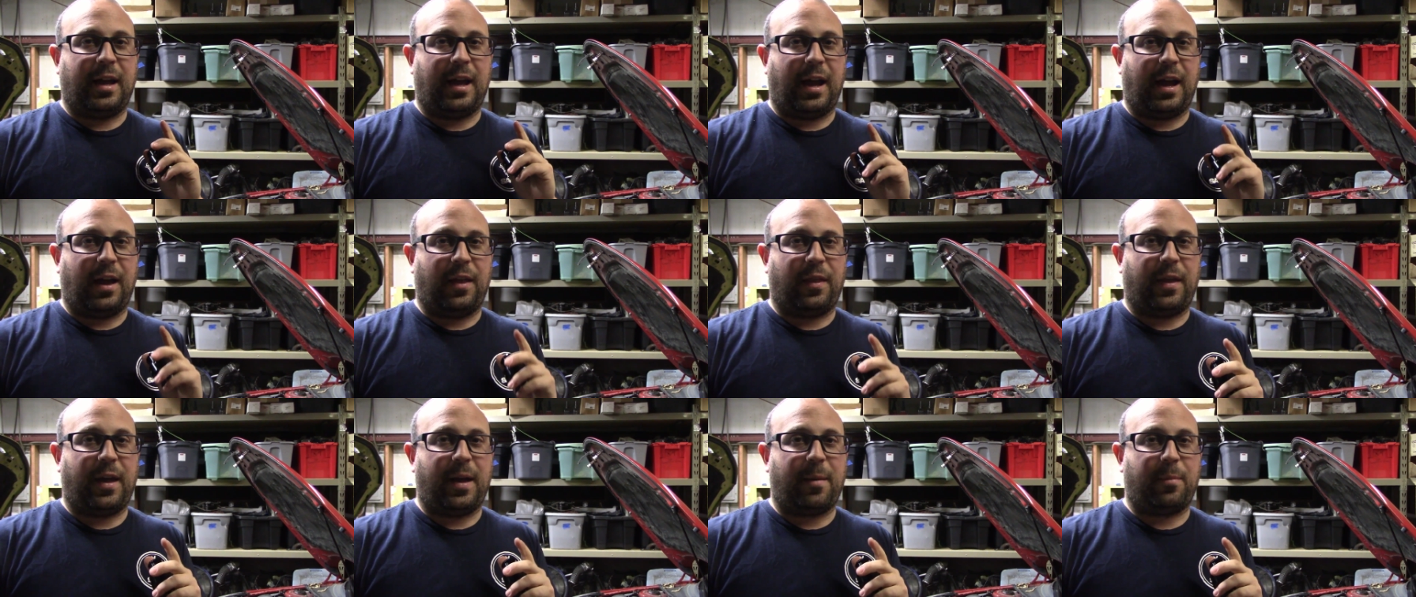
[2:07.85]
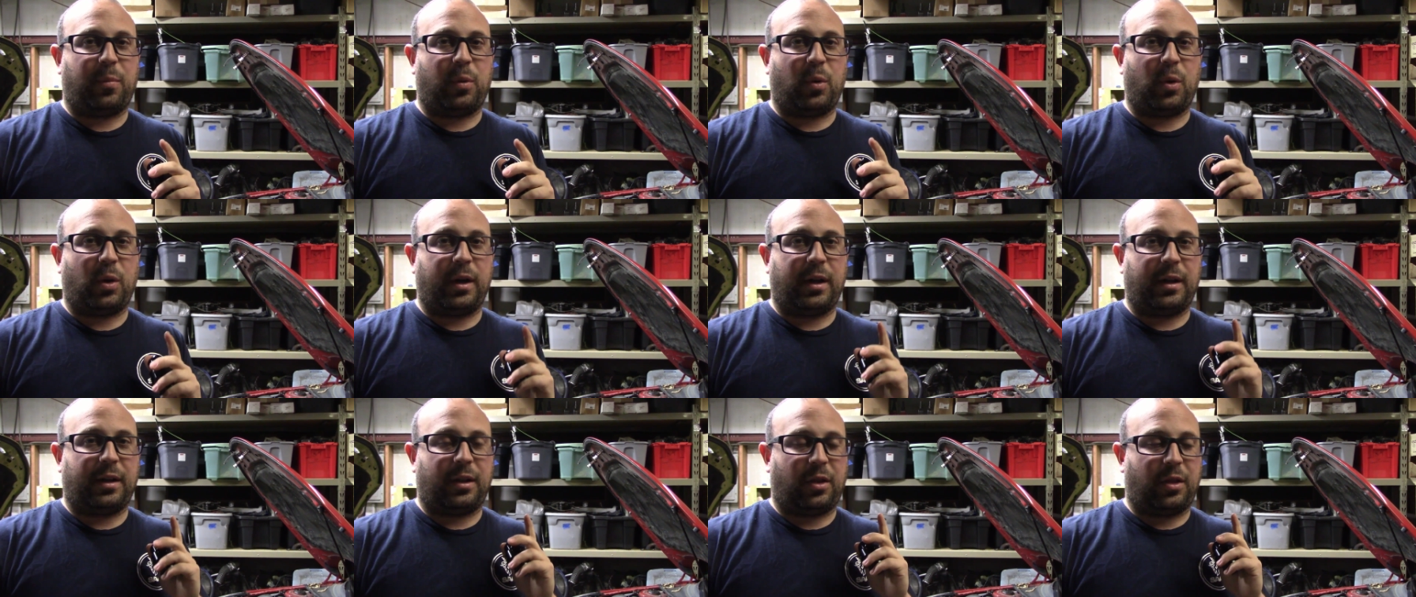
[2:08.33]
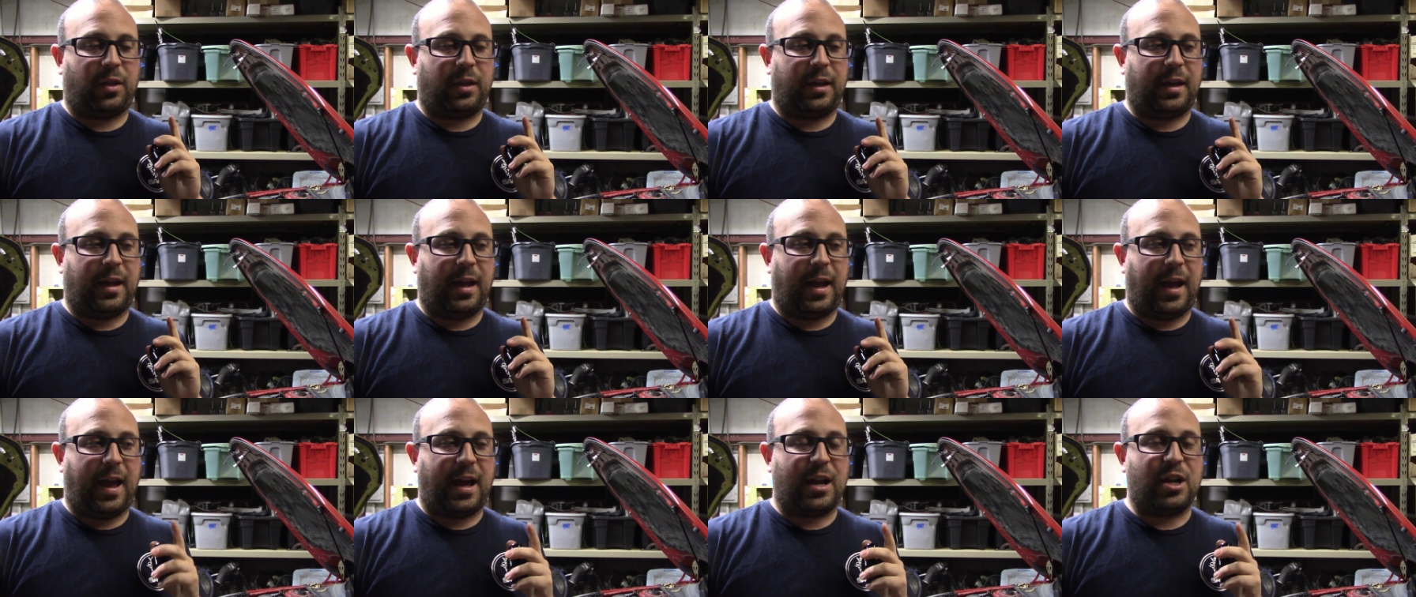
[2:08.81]
at that point,
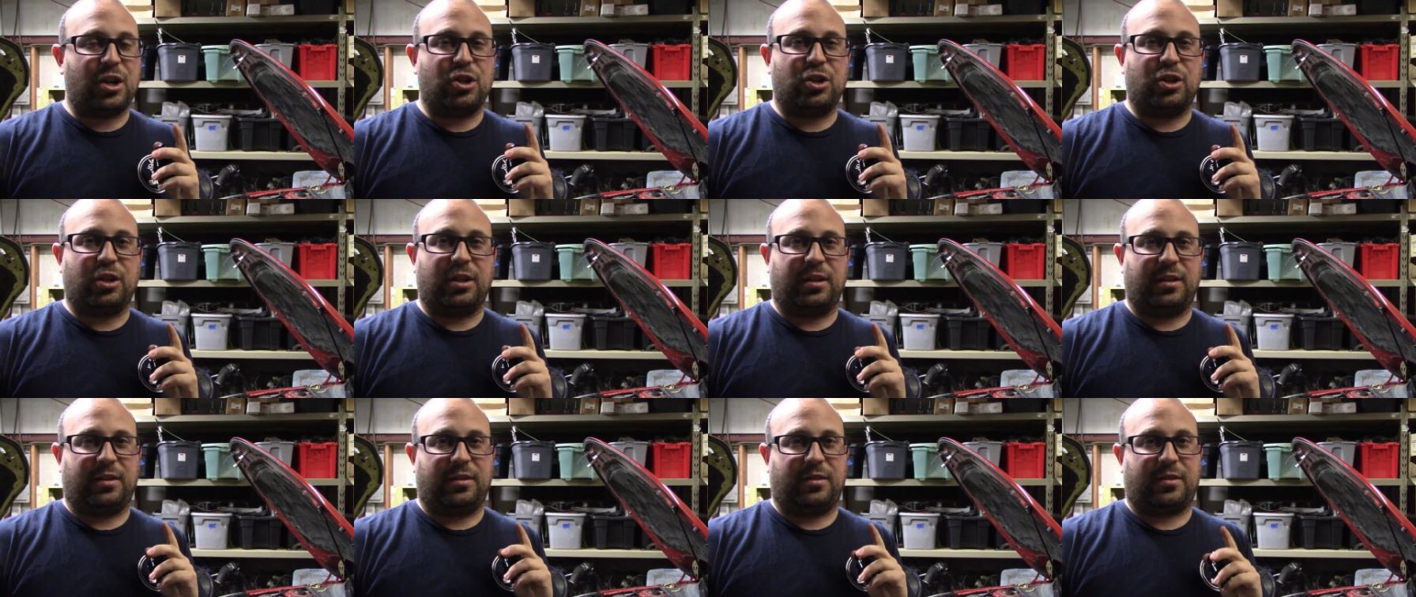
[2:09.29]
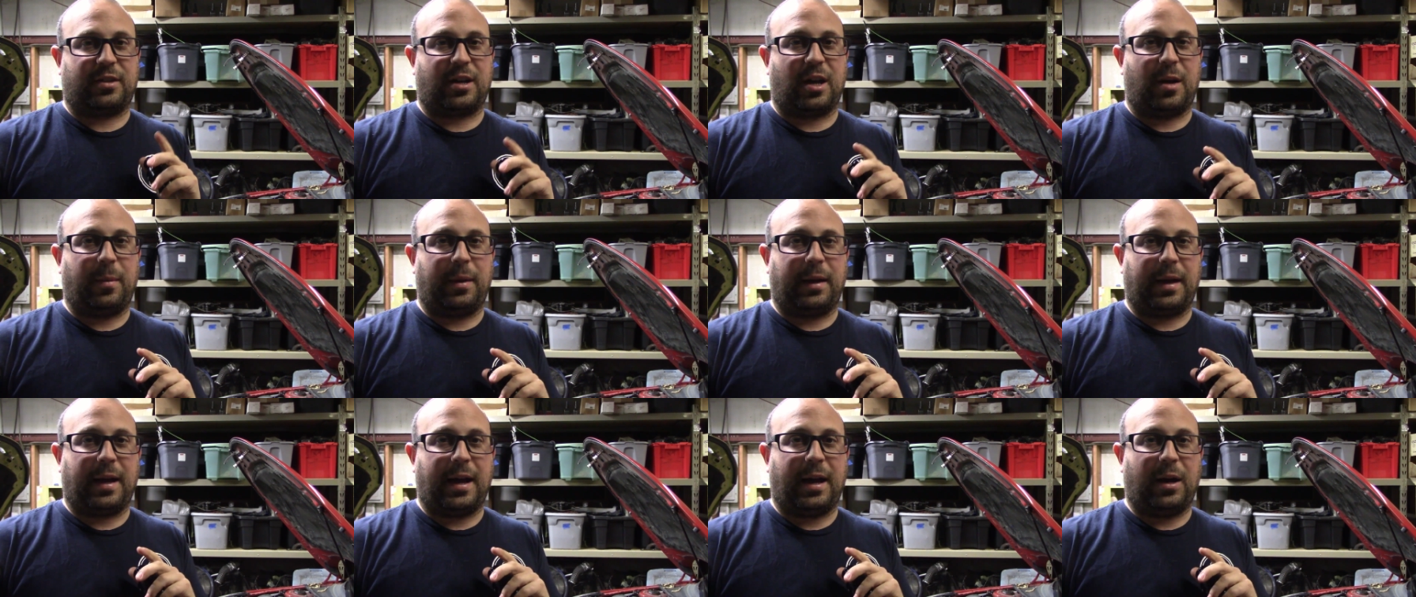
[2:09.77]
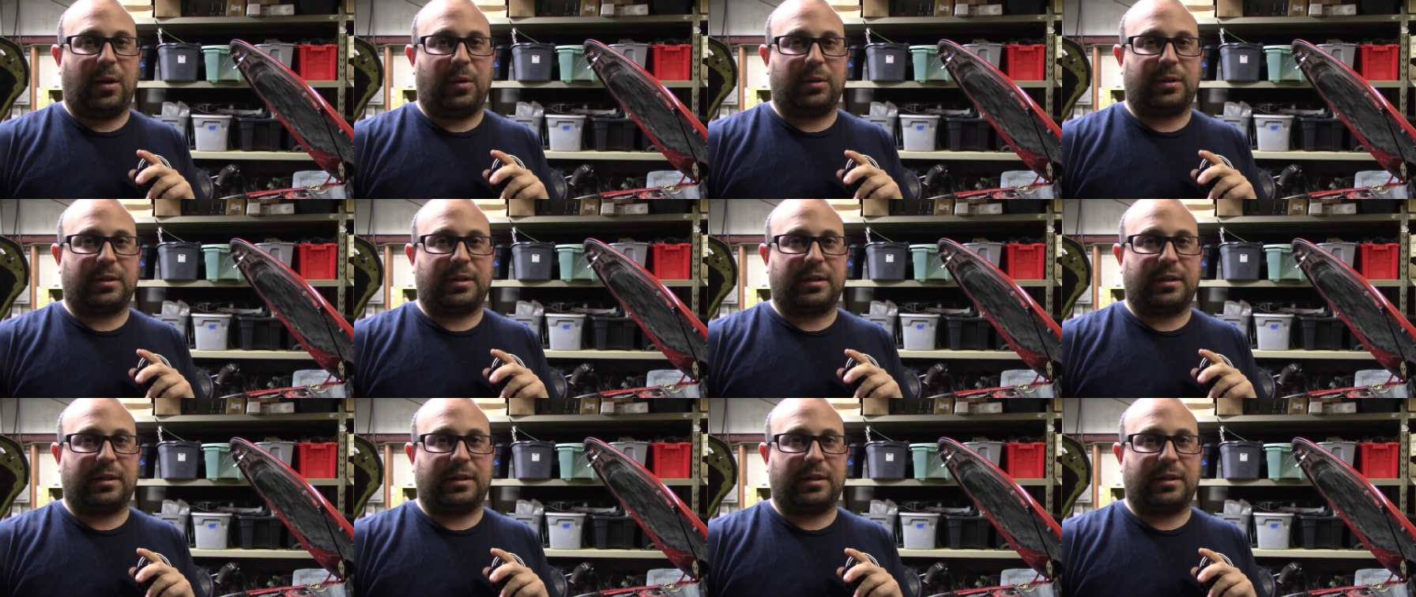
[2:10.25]
the engine's coming out,